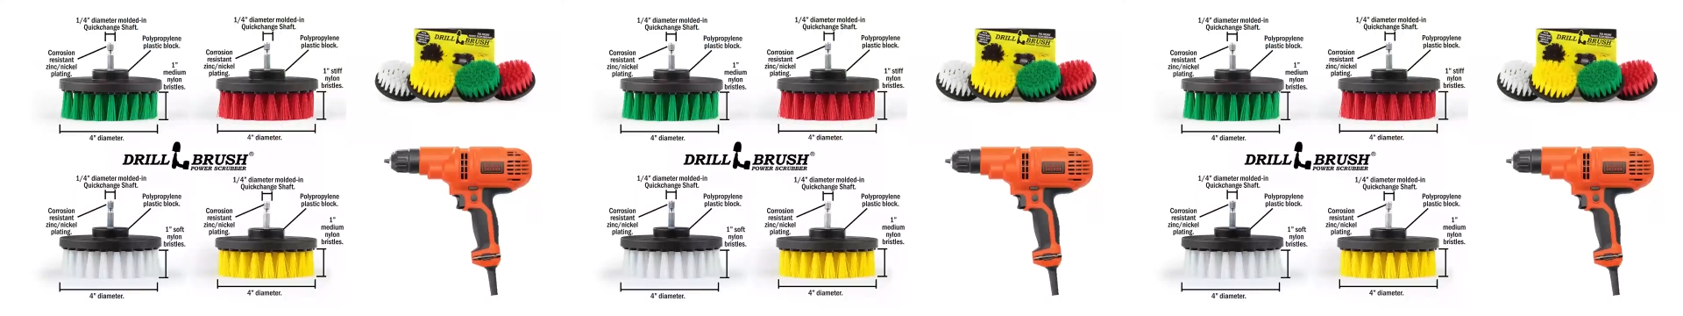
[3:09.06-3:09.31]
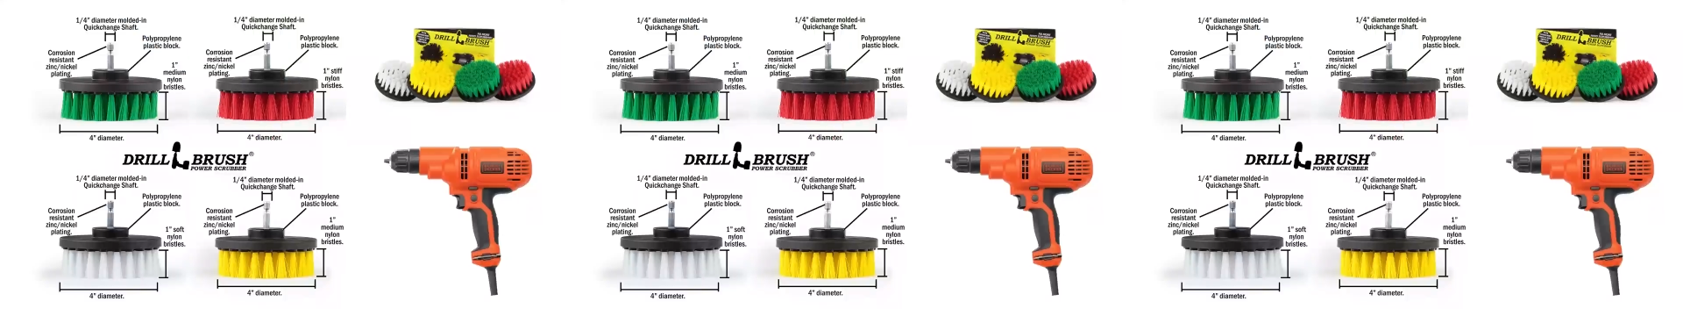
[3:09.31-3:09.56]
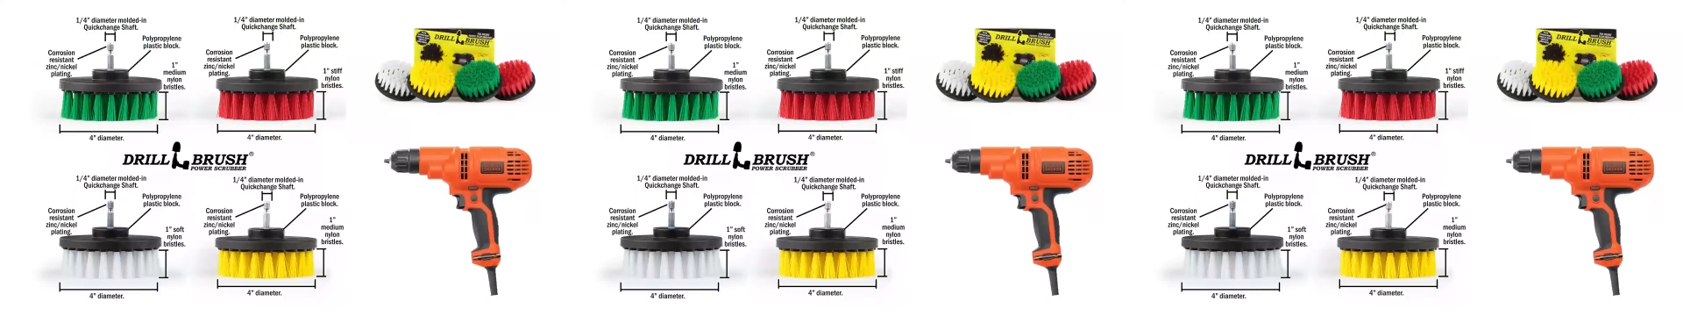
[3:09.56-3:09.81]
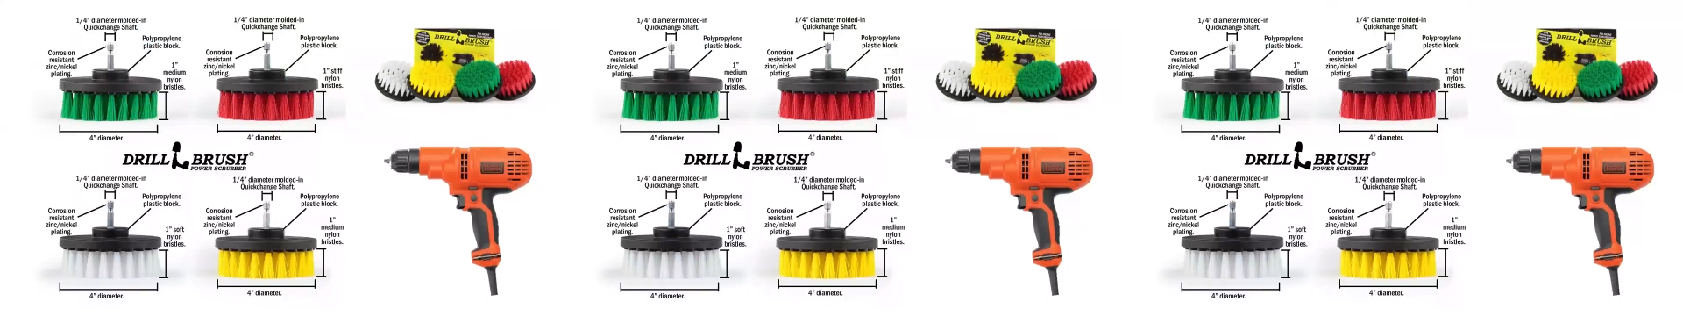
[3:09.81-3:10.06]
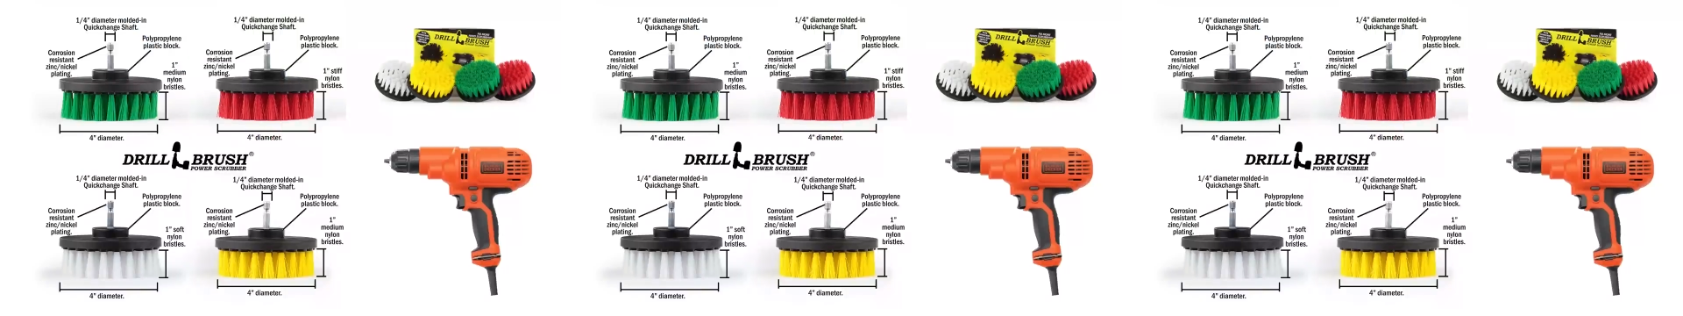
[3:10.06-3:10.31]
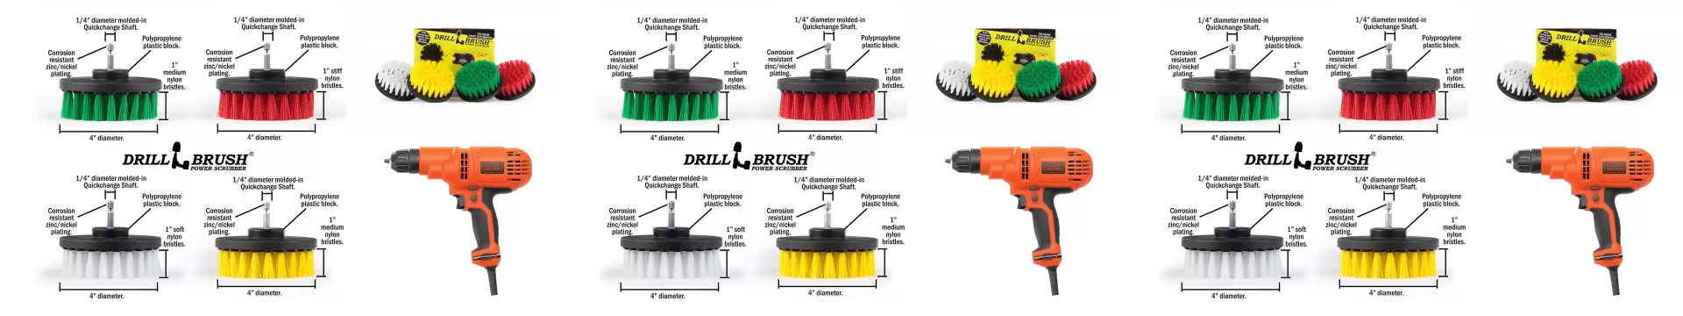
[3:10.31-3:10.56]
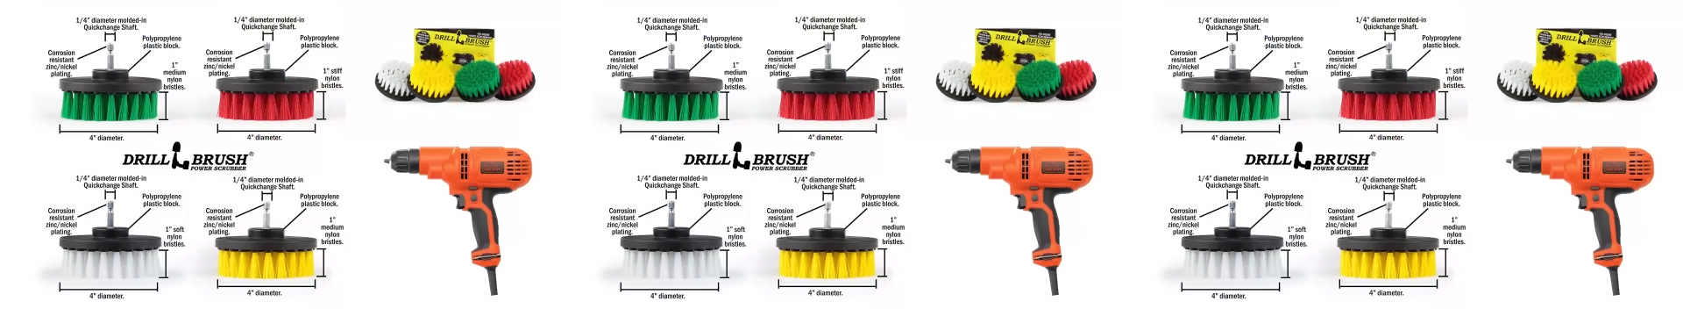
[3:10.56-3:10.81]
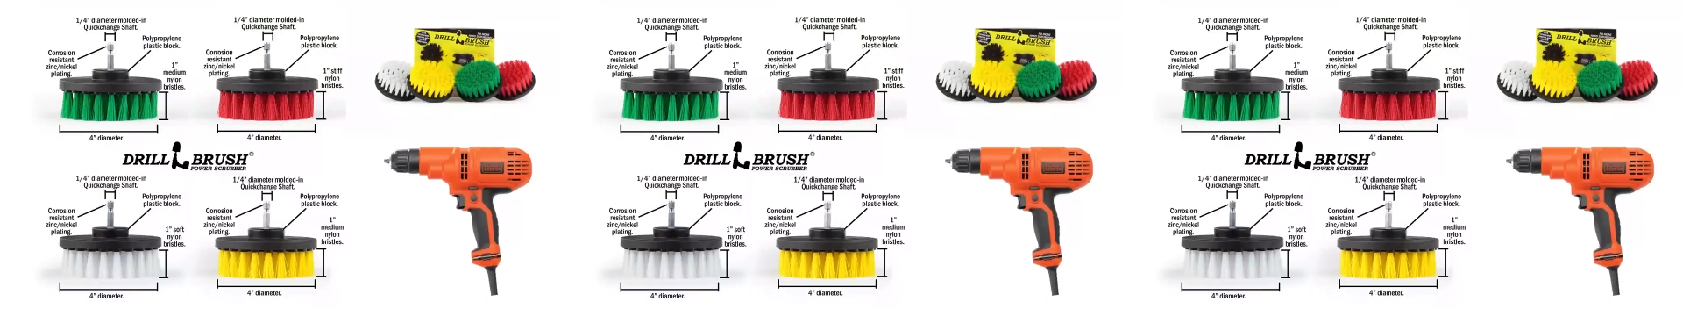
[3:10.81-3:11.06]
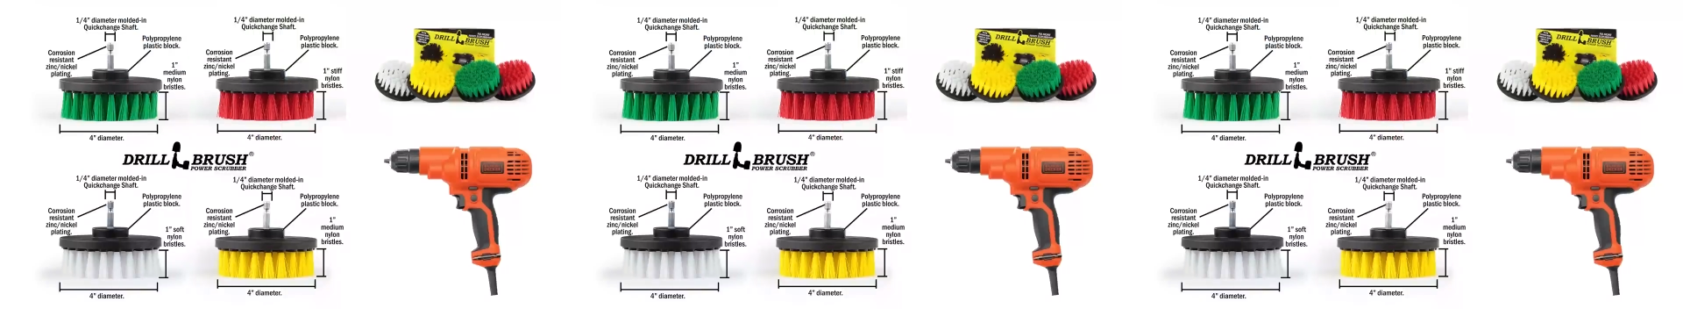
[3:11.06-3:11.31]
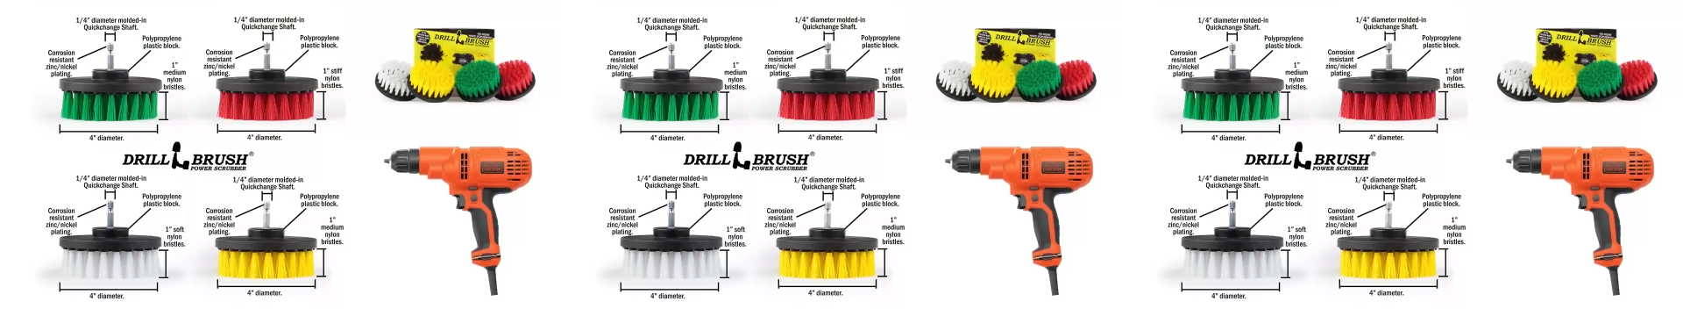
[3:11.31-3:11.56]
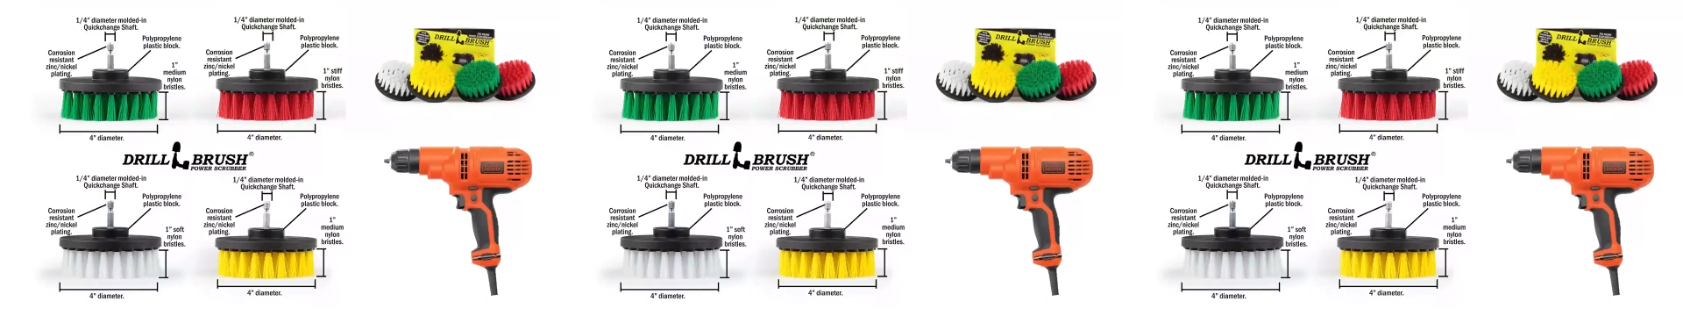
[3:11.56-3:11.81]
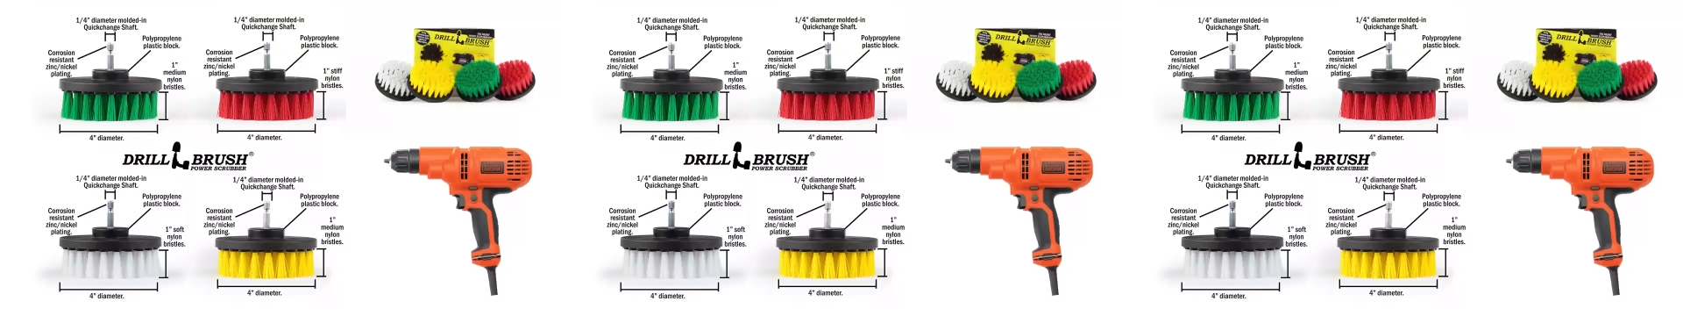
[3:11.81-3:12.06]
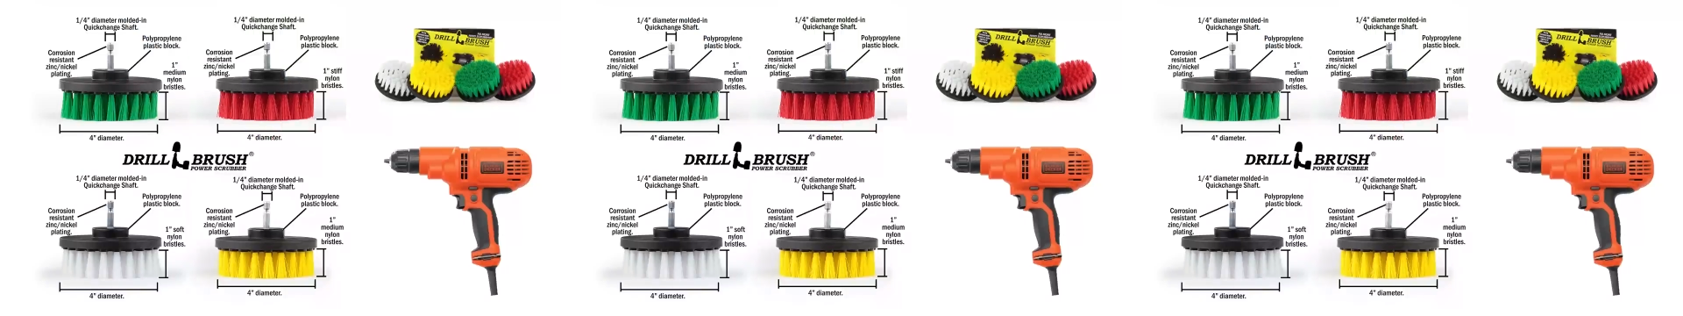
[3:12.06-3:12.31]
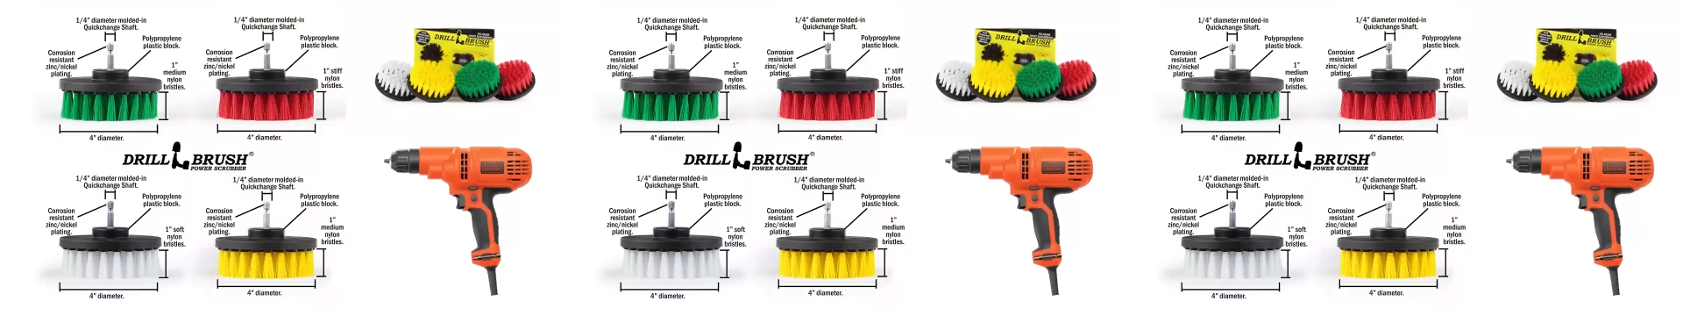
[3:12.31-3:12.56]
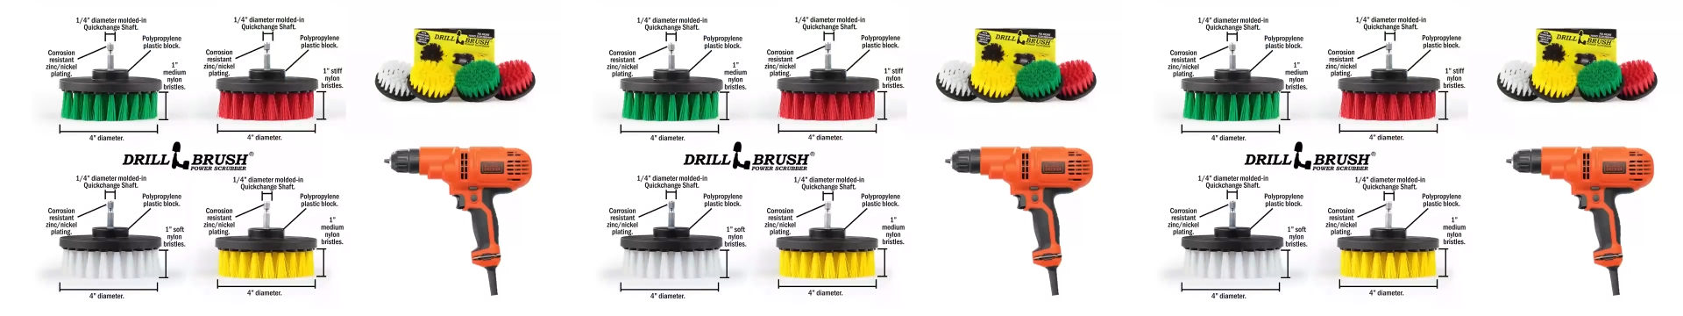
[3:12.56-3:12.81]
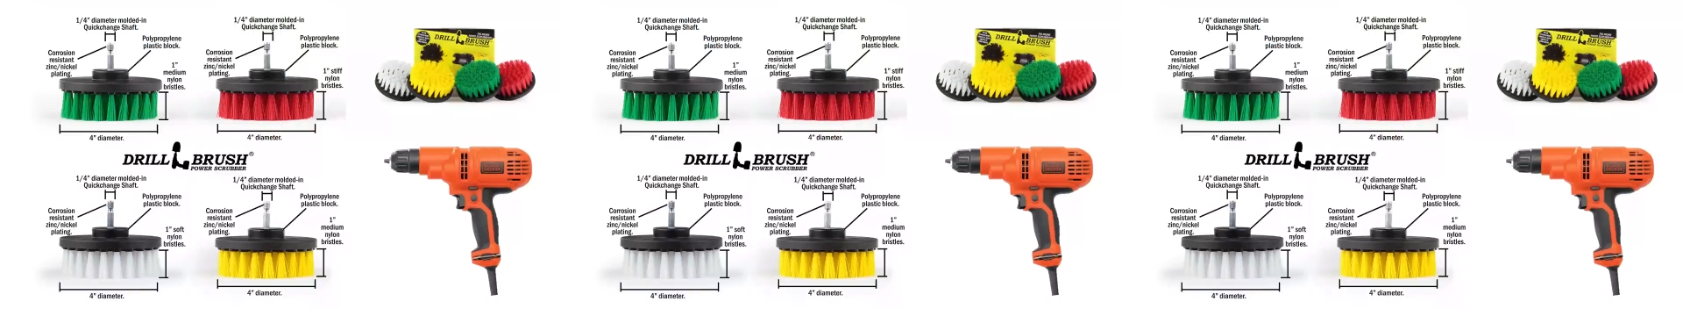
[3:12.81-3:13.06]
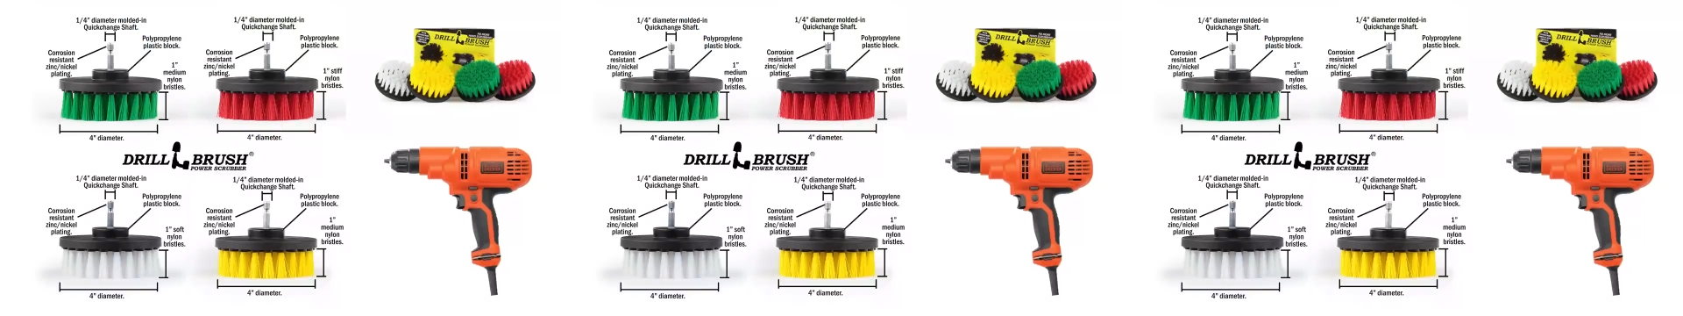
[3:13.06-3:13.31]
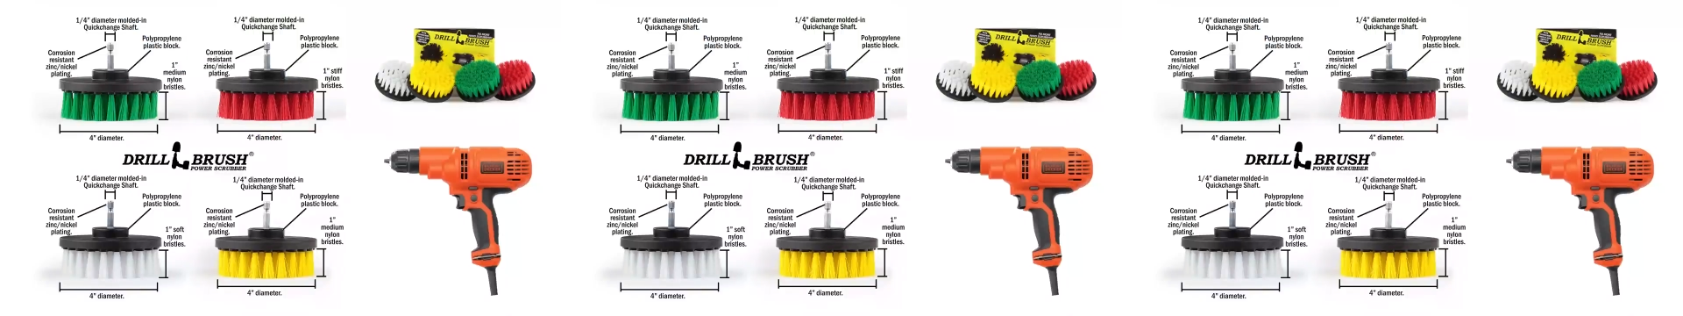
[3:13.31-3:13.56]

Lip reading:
(no speaker visible)